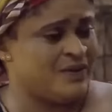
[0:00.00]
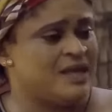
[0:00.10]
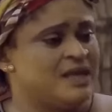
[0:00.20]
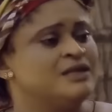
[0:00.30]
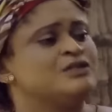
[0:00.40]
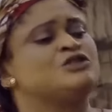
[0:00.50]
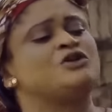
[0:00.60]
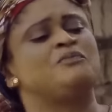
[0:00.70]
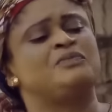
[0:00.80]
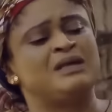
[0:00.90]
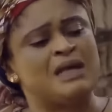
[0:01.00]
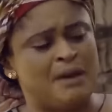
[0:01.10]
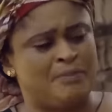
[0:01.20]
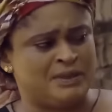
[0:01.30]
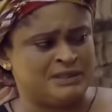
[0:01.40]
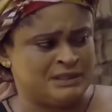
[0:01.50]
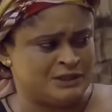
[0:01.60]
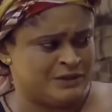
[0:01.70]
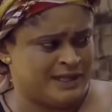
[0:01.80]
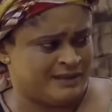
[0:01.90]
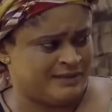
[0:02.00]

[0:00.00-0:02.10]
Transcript: Something happened today.